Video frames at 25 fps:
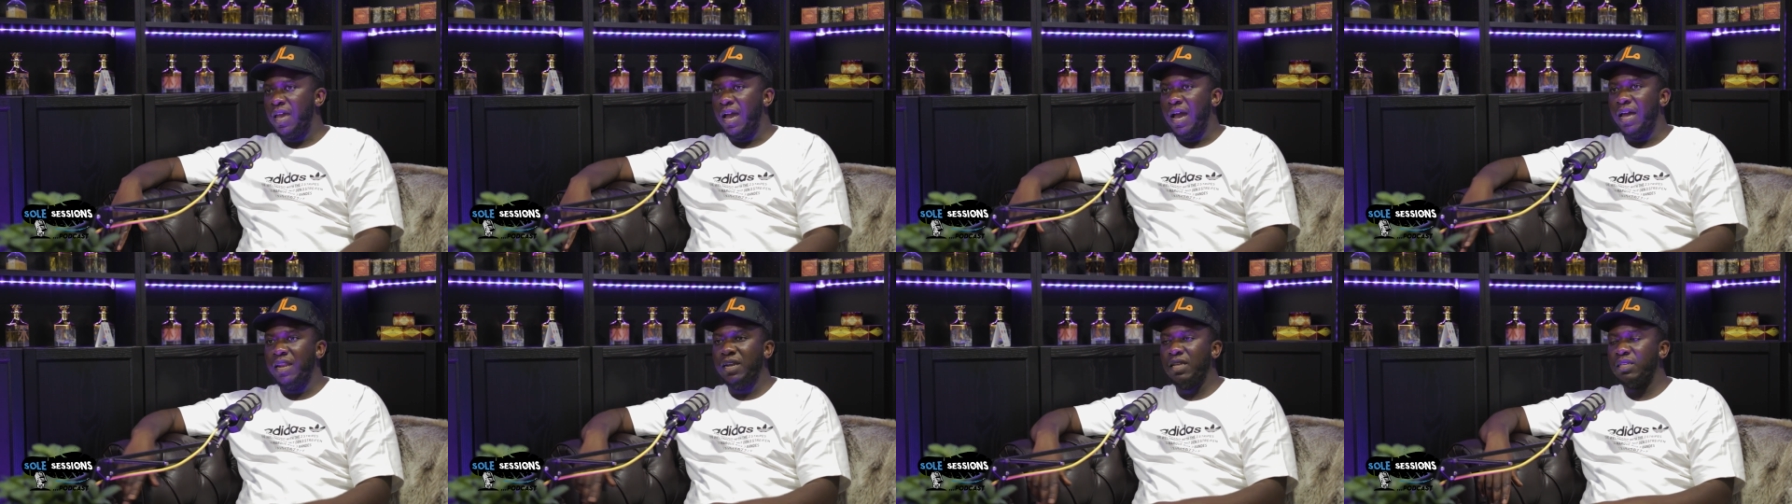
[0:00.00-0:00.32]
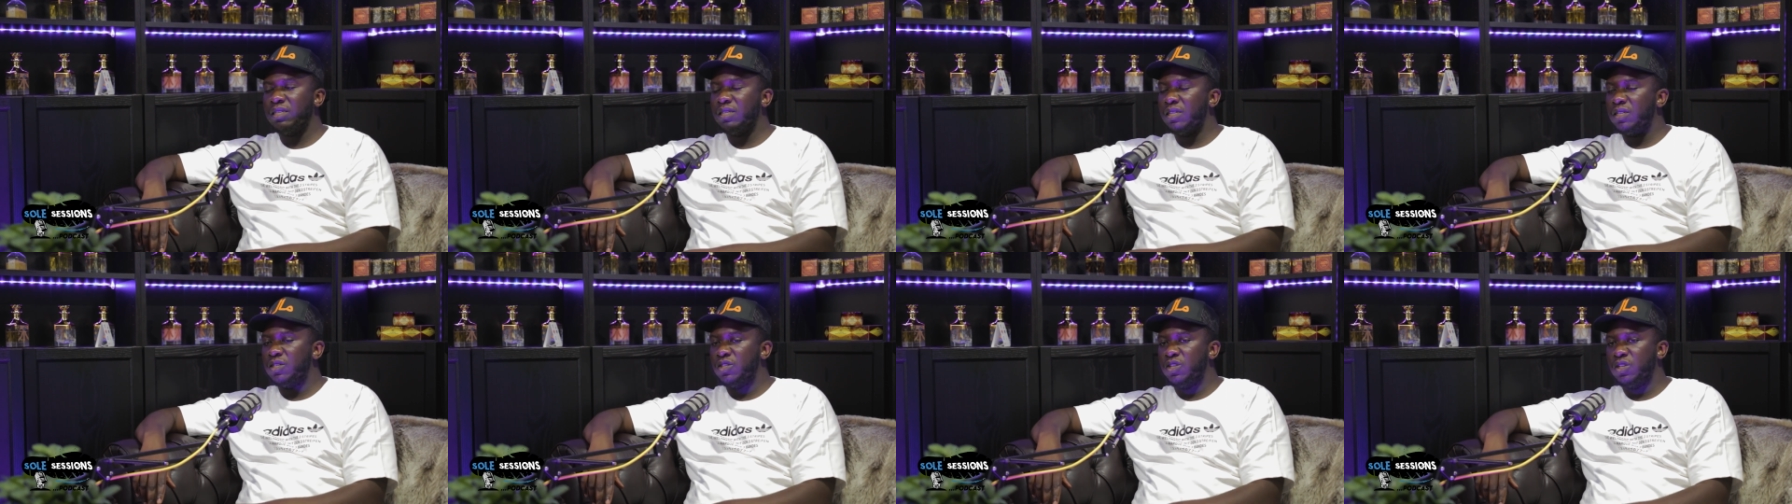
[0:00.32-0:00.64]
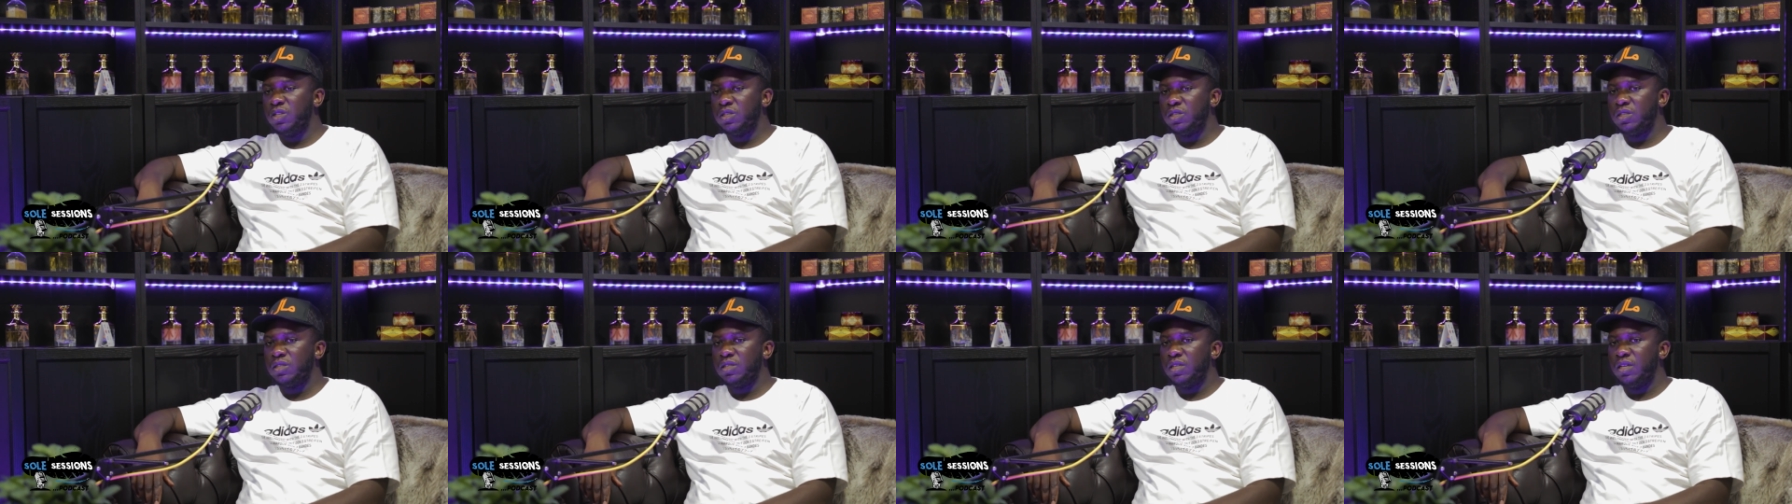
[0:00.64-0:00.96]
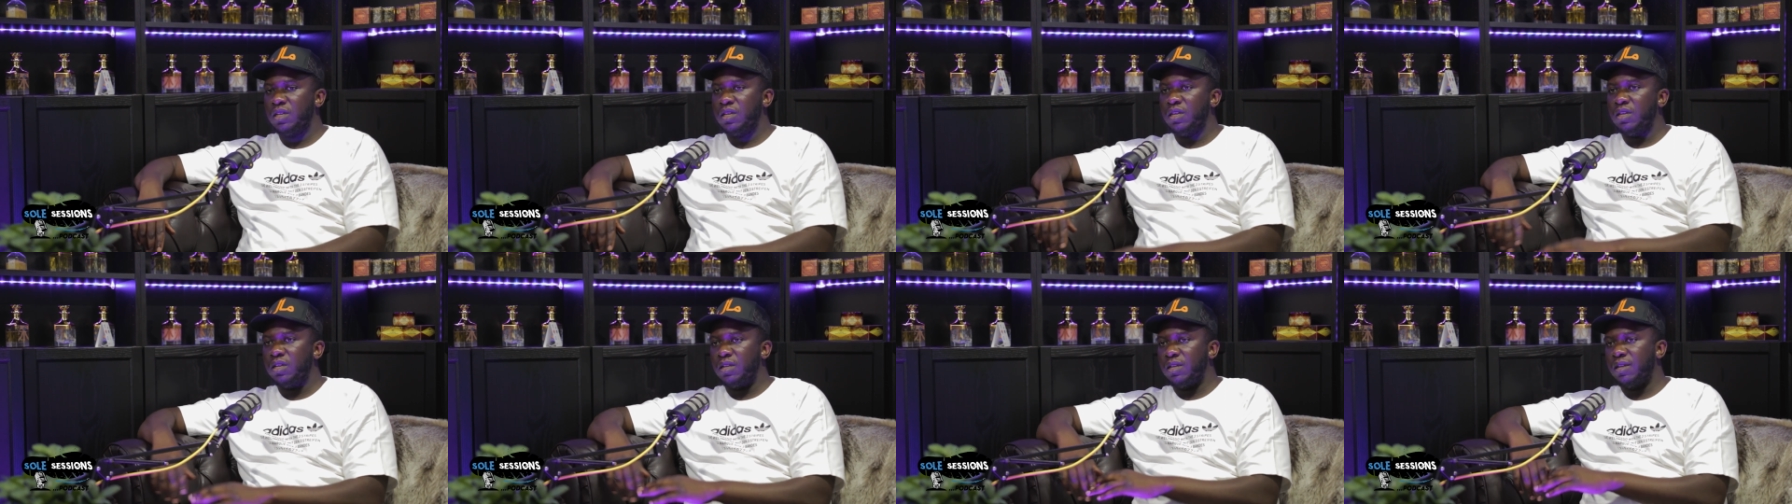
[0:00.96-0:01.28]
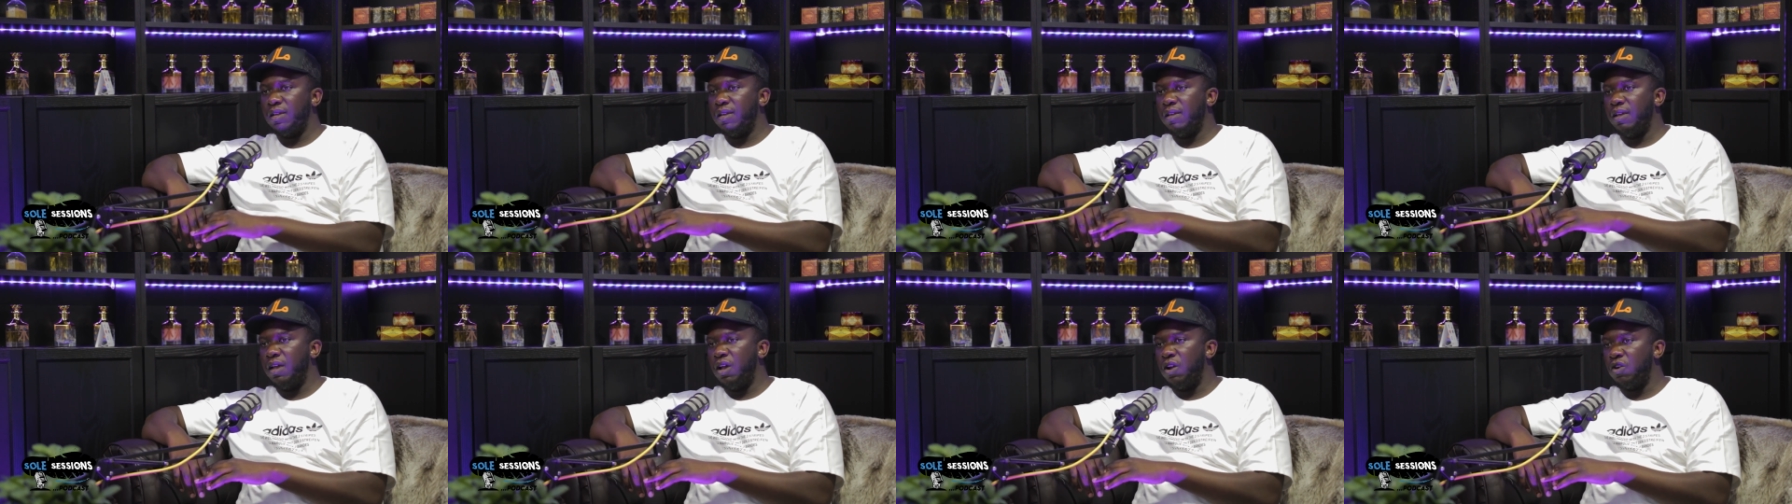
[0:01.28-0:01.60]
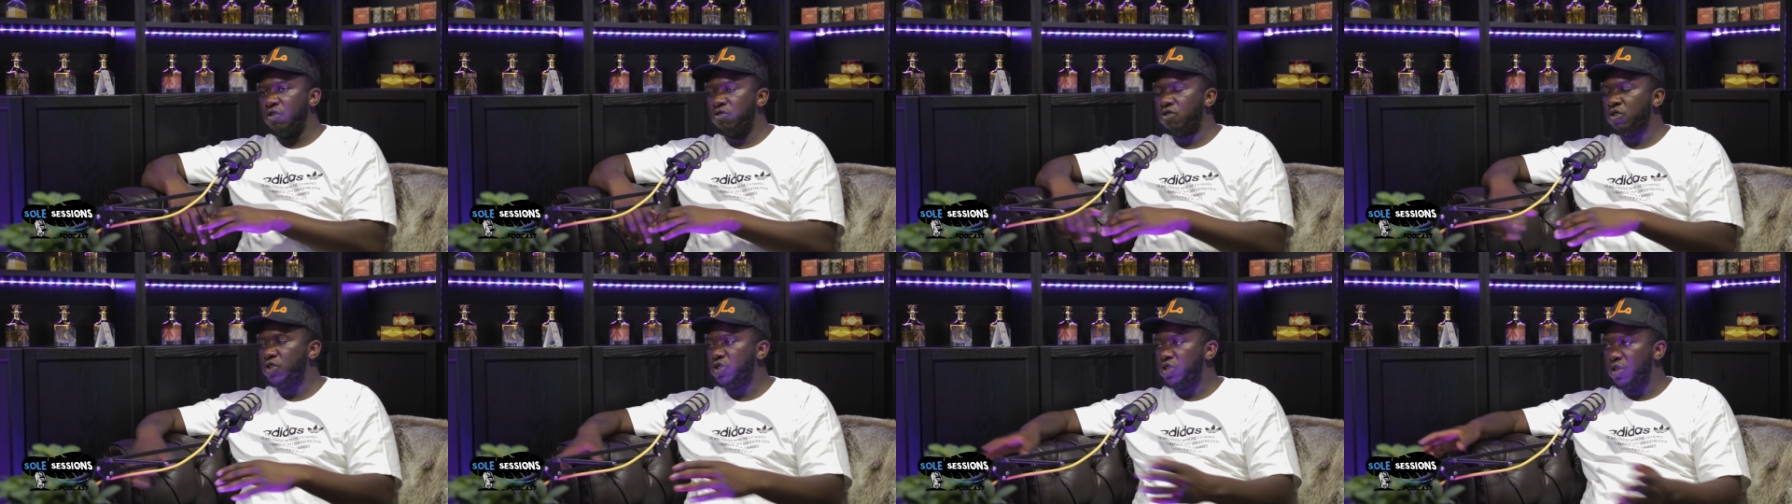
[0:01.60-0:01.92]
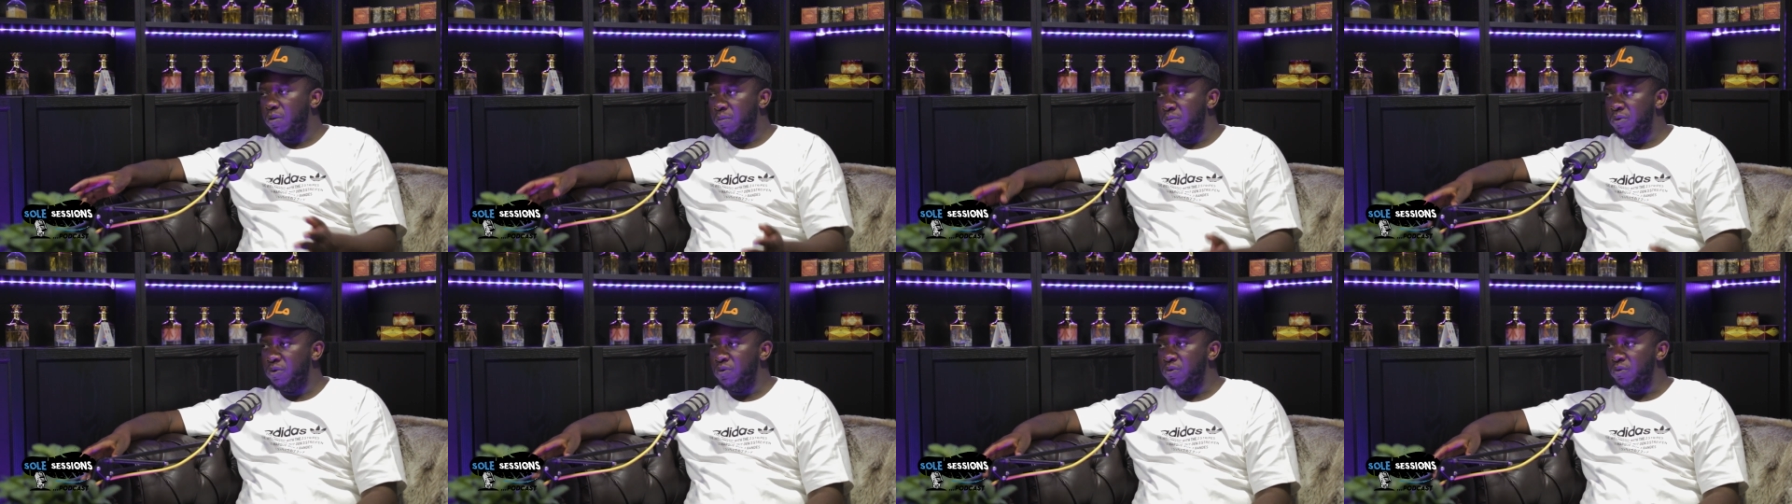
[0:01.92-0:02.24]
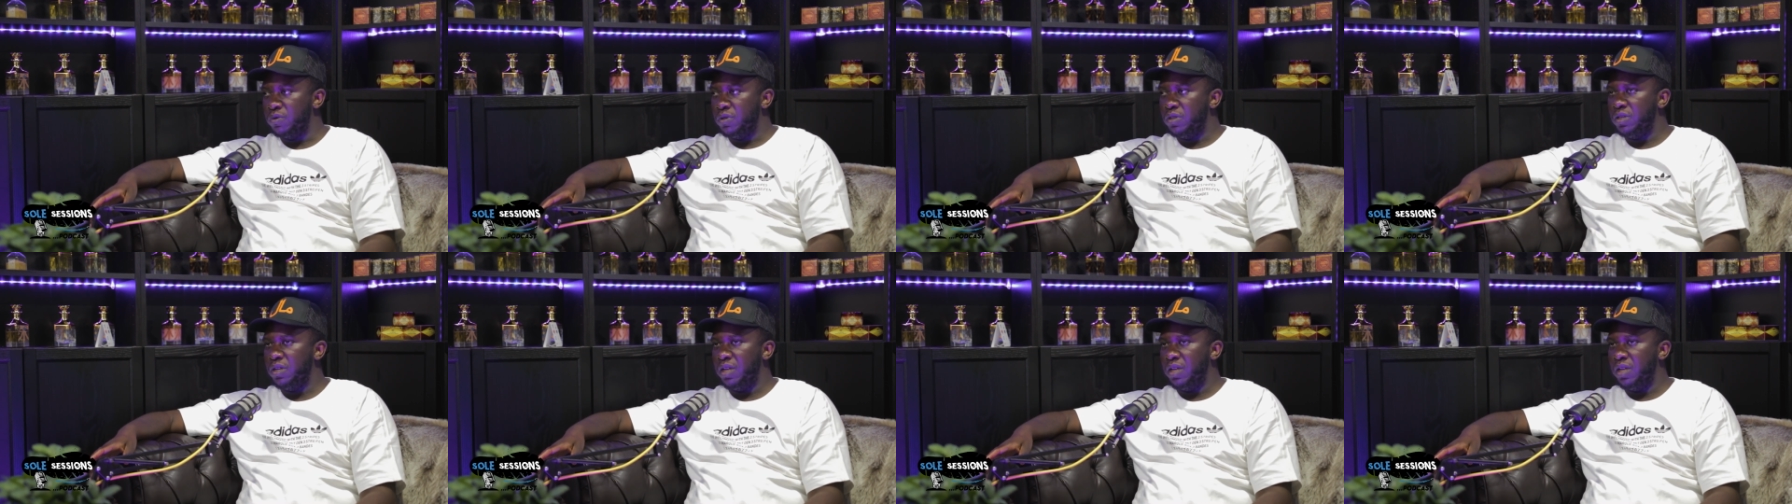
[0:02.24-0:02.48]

And this is just across the board.